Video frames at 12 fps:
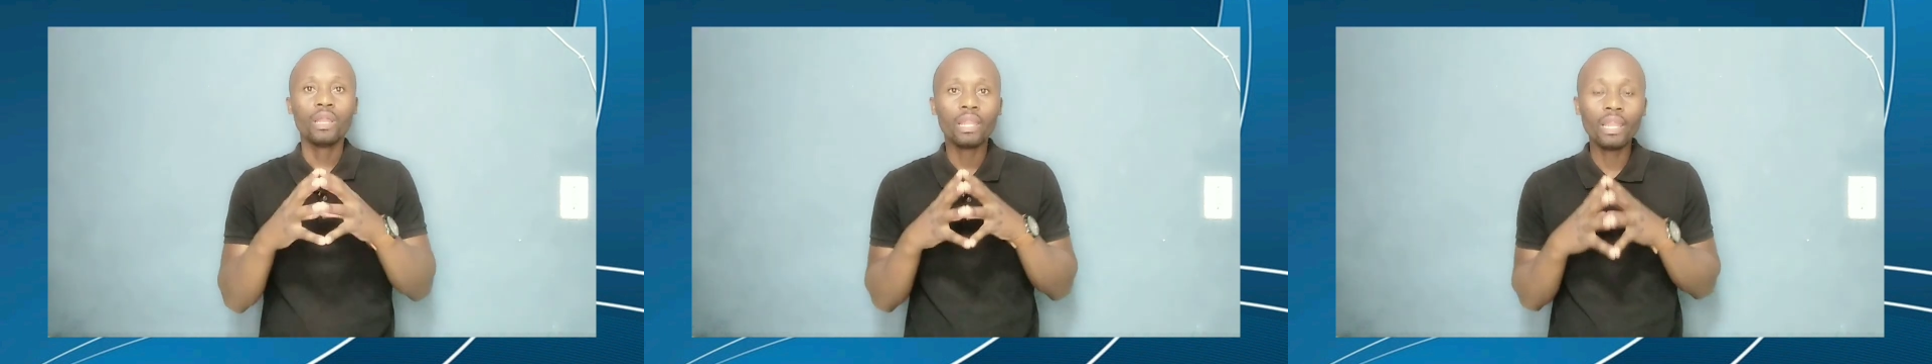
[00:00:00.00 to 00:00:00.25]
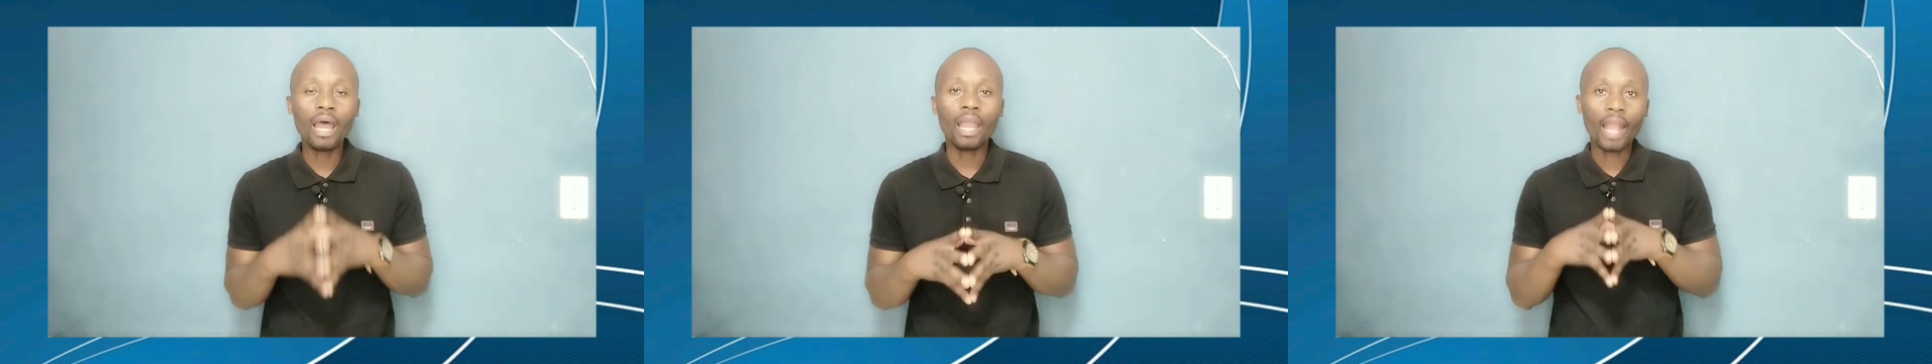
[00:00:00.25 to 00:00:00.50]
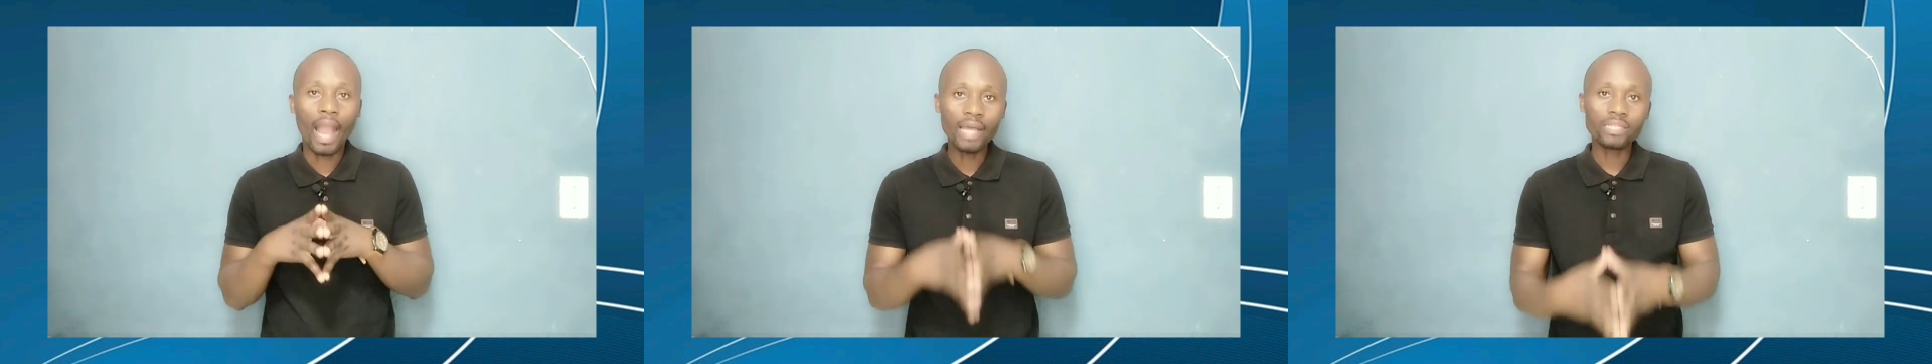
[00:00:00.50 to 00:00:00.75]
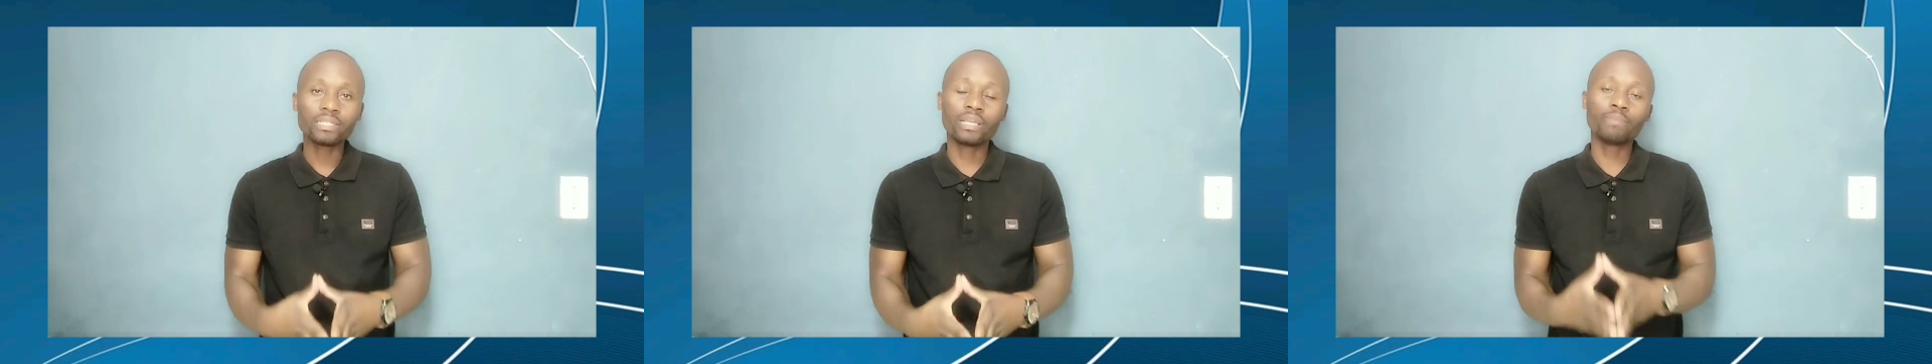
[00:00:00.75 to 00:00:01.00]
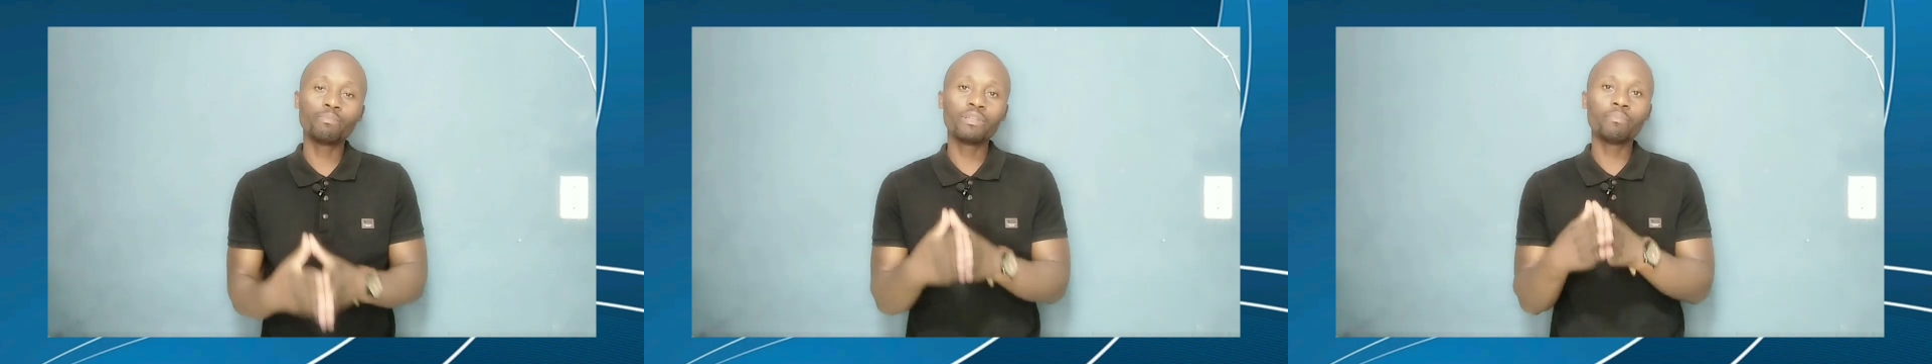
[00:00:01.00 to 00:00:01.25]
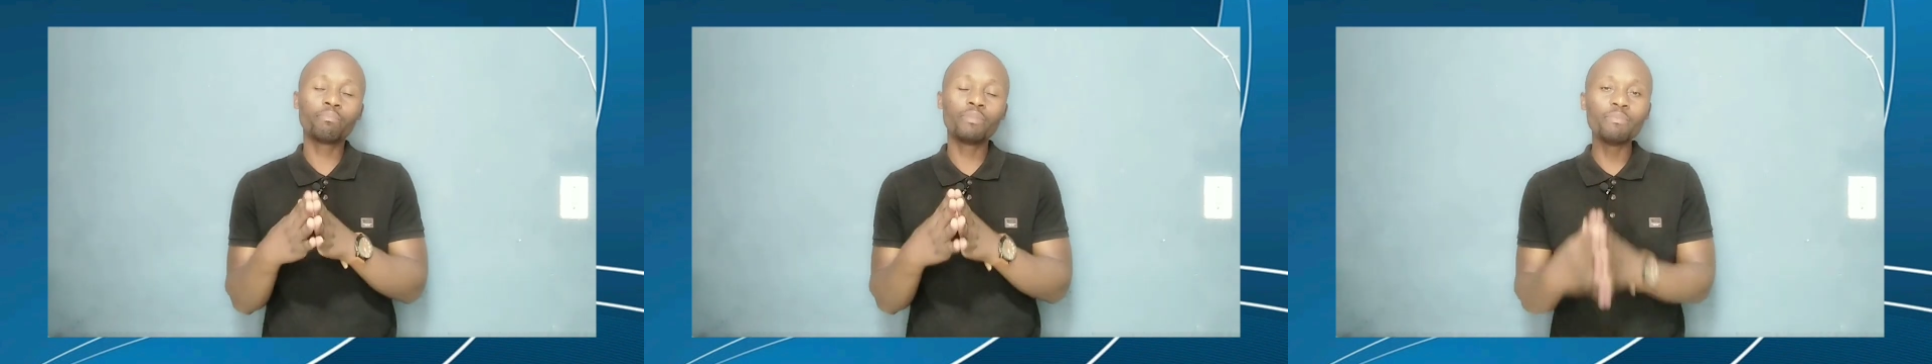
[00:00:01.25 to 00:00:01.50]
like I said,
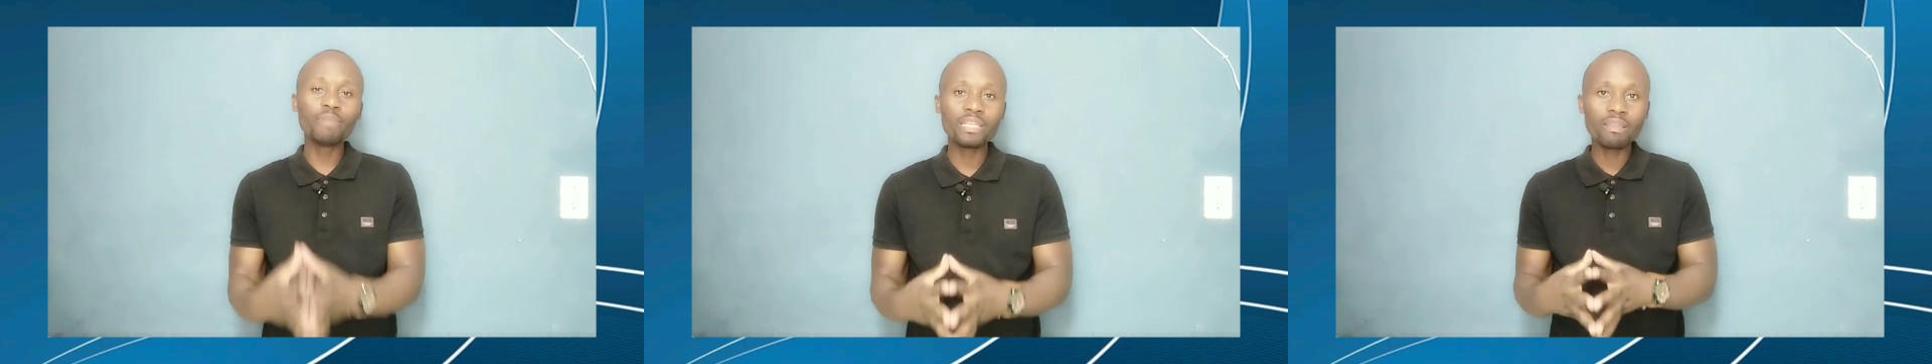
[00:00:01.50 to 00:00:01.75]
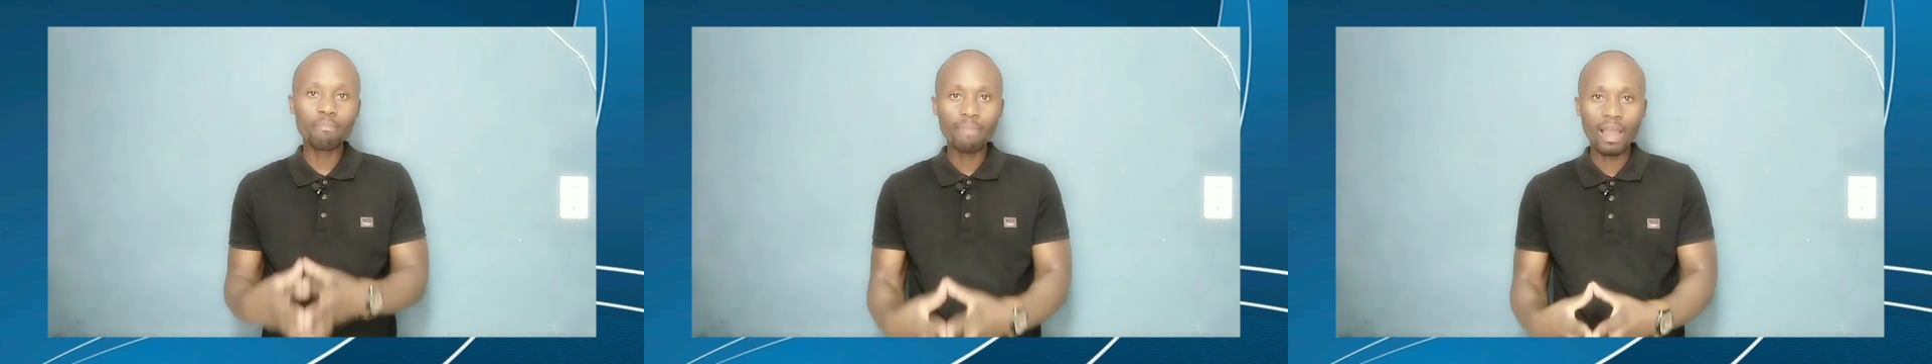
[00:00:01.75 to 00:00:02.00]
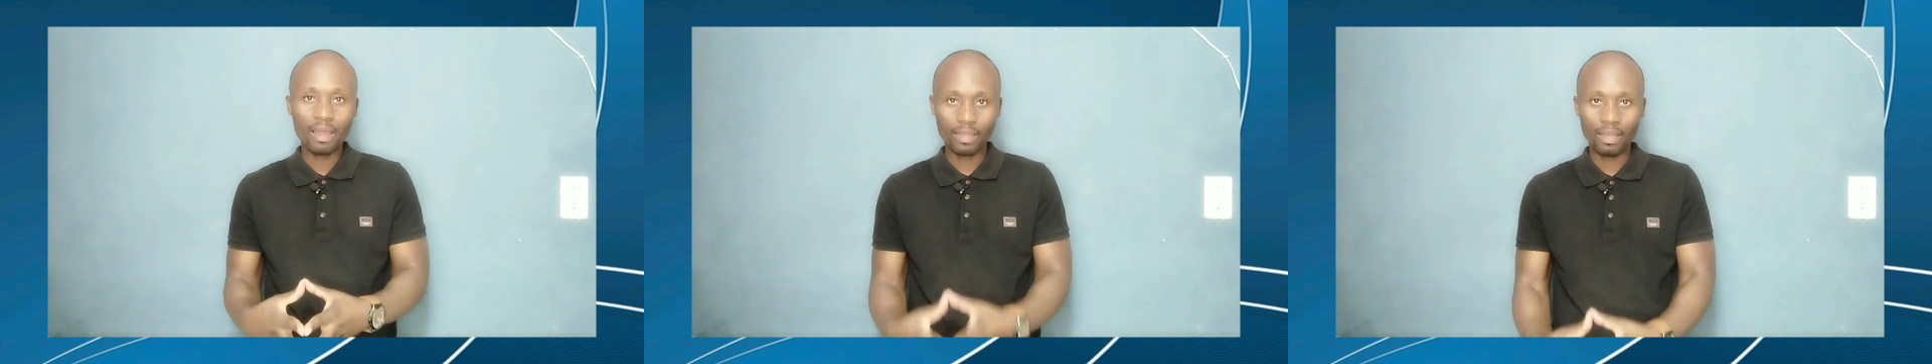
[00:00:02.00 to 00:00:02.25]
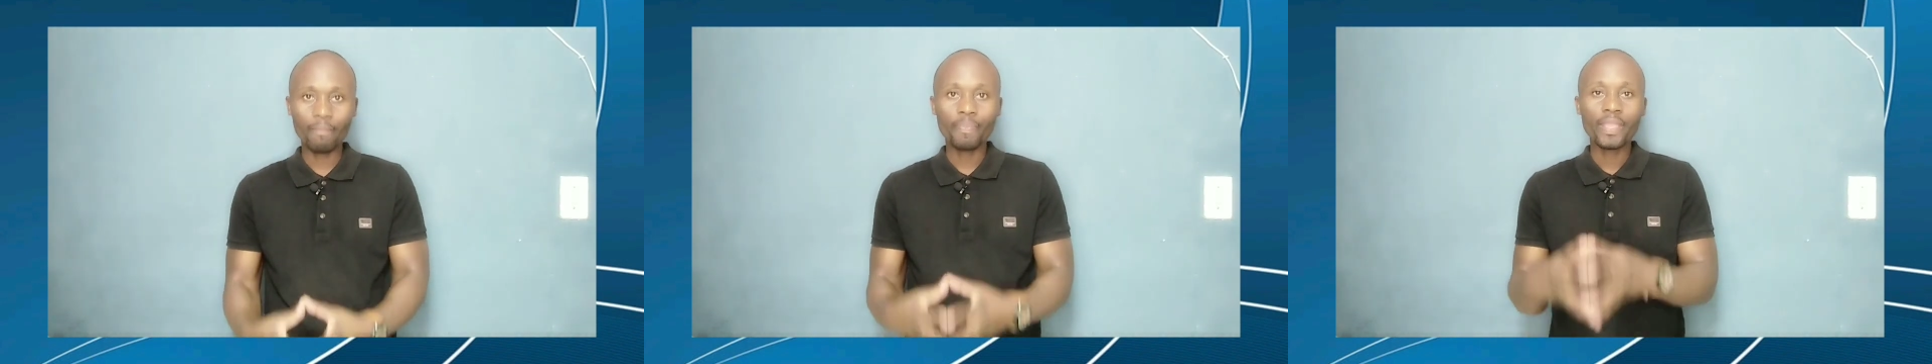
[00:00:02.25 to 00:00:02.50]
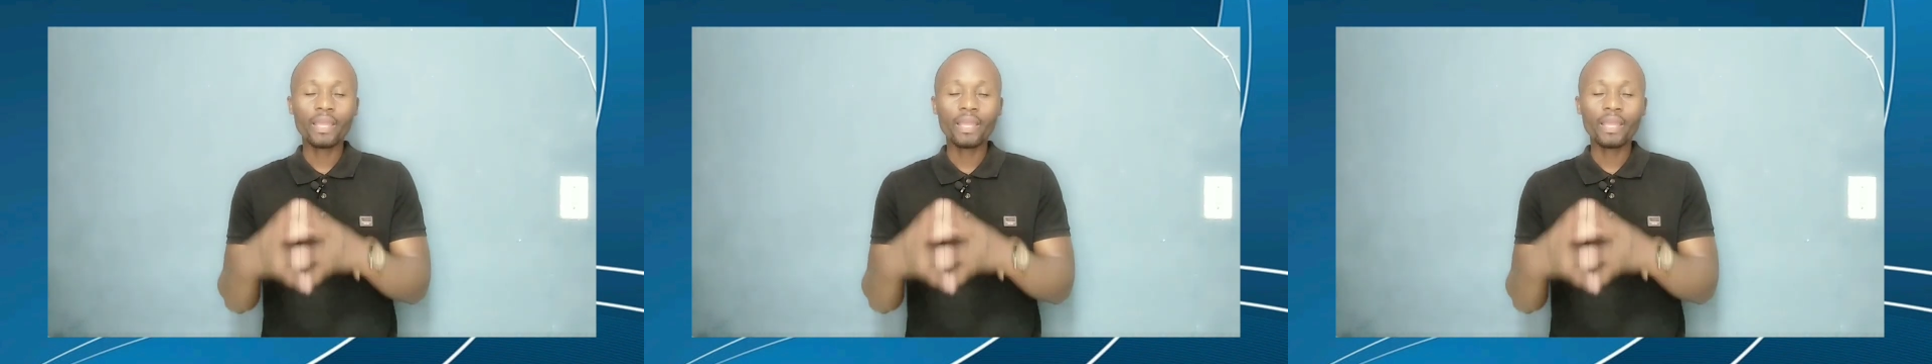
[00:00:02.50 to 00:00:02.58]
many man